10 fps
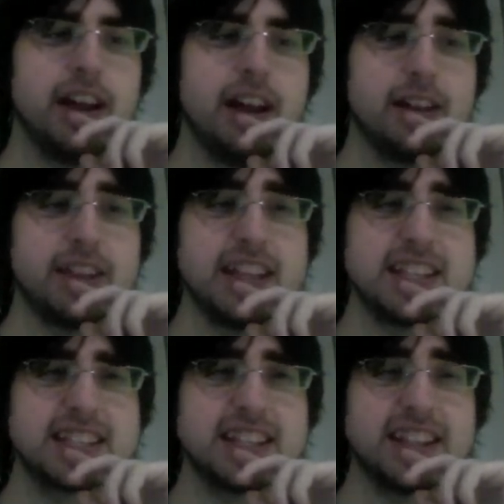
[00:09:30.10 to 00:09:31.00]

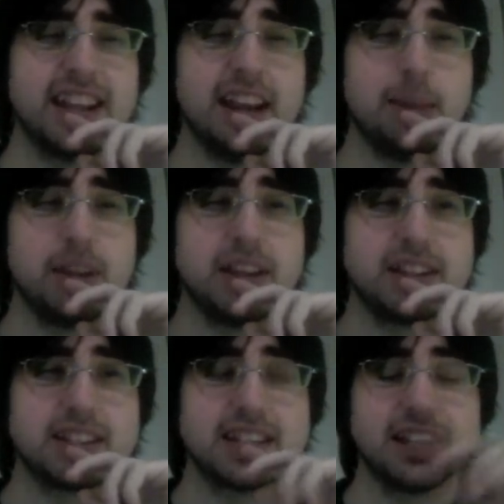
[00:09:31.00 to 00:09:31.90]
this game
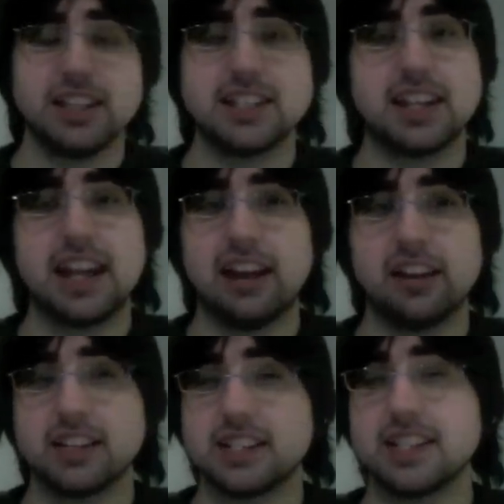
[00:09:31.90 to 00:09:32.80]
is, at least in
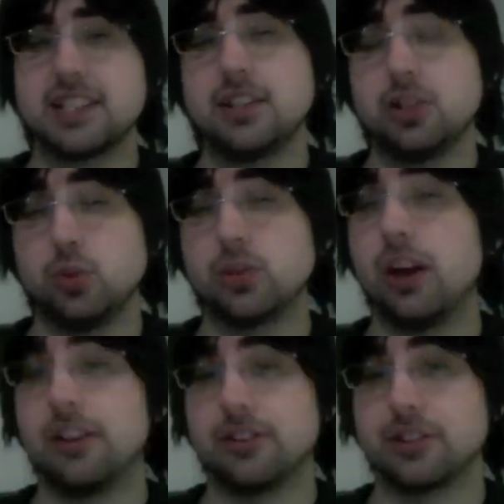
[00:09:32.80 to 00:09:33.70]
Canada,
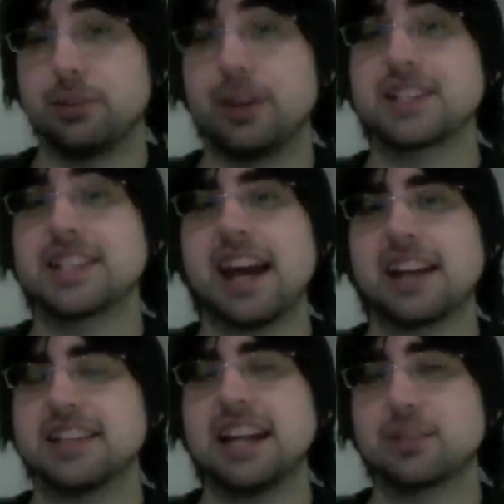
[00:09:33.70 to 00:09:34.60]
$62 plus
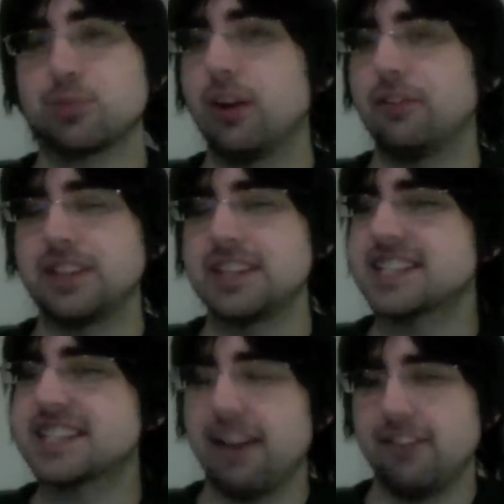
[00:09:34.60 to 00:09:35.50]
tax. That's roughly
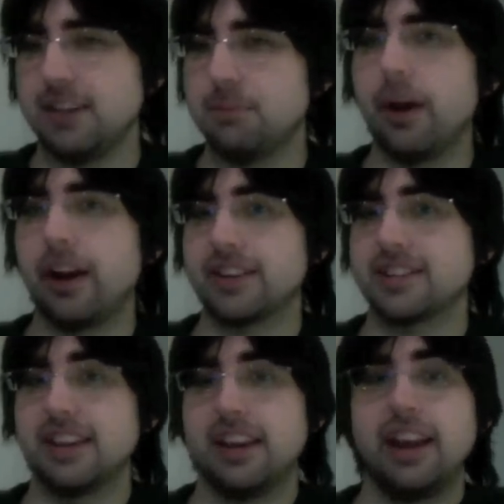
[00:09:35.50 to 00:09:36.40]

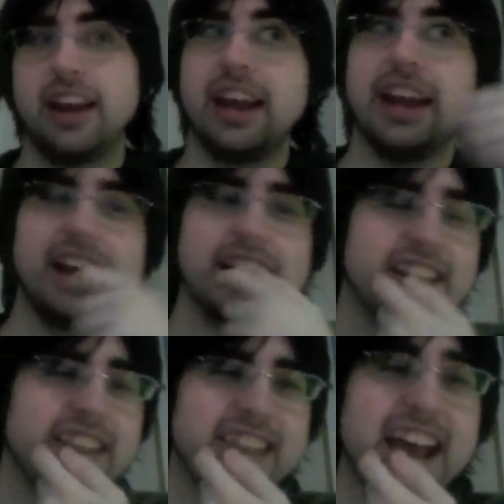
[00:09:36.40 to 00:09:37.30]
$70, and
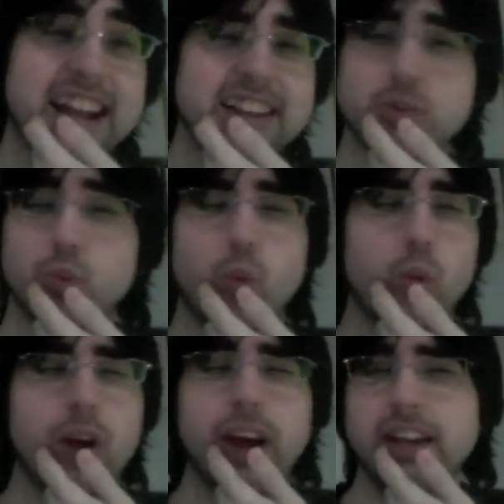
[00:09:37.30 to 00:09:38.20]
that is
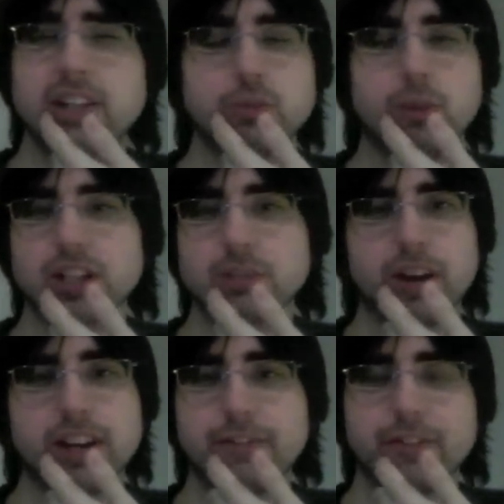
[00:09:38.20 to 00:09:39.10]
way too much
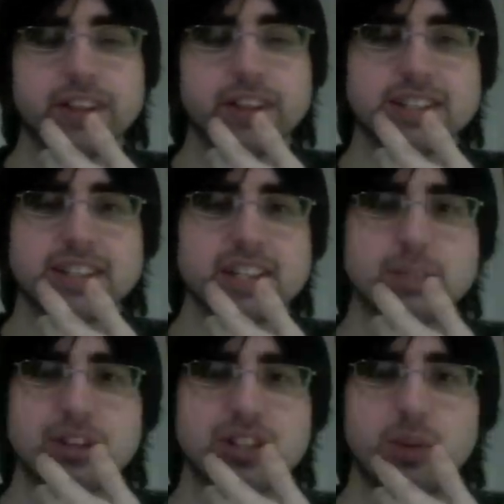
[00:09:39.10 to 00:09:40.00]
money for this,
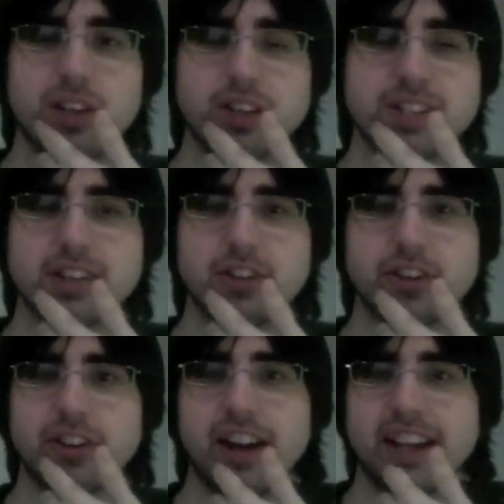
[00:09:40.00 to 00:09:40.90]
especially when you consider
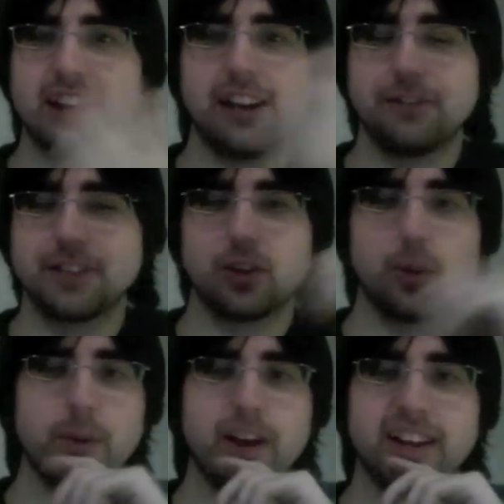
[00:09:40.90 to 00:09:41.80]
you're not getting a physical
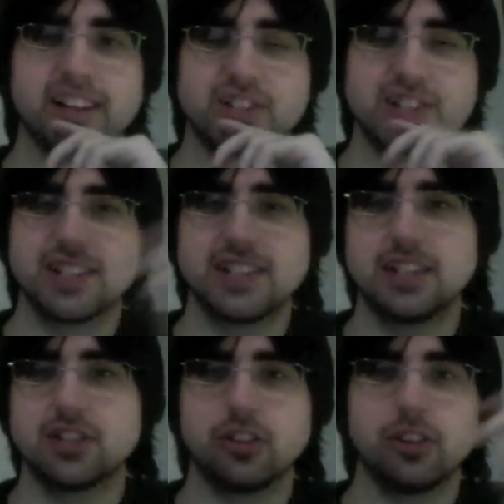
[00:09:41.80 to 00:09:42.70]
product; it's just a
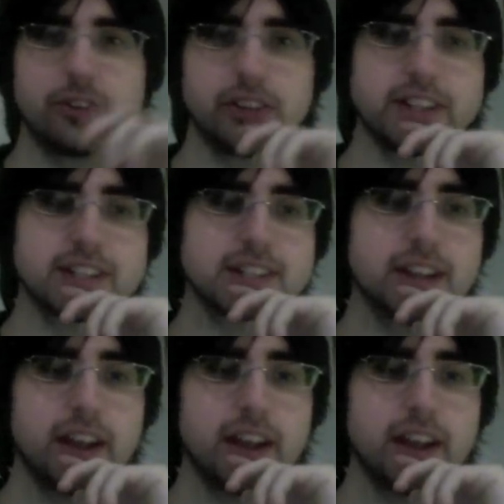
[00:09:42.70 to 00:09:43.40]
digital release.